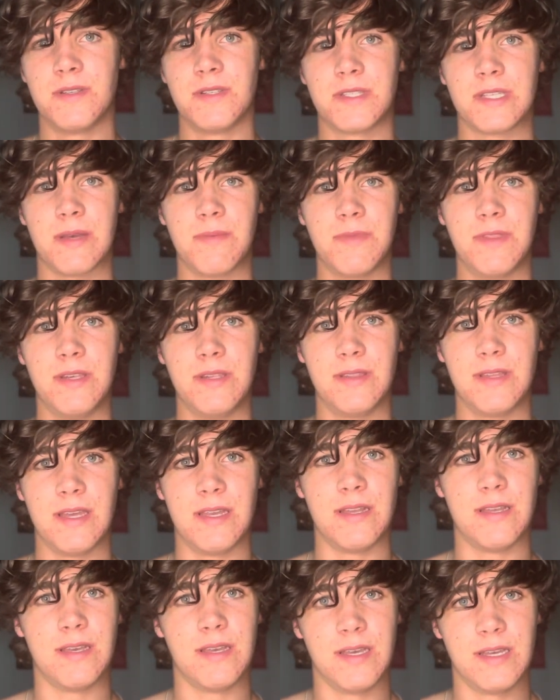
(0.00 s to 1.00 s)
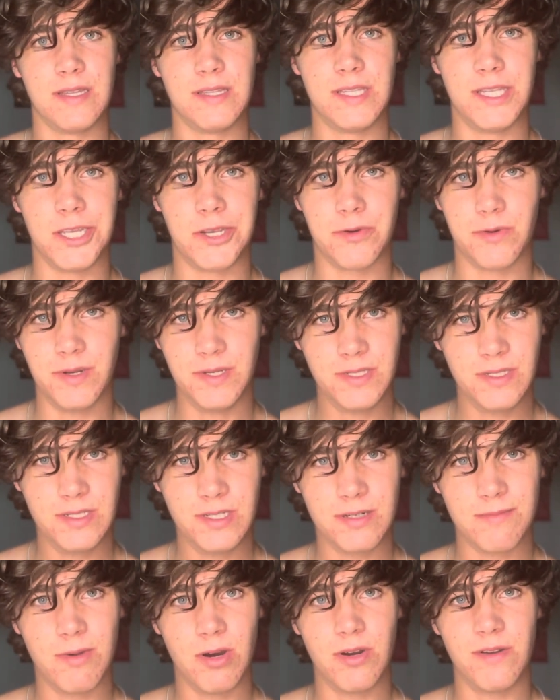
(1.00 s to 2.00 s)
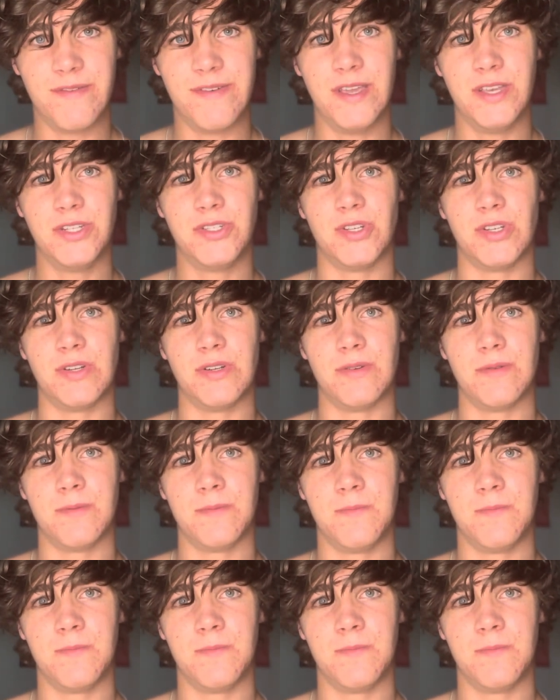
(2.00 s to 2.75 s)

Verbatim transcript: something that decreases your motivation,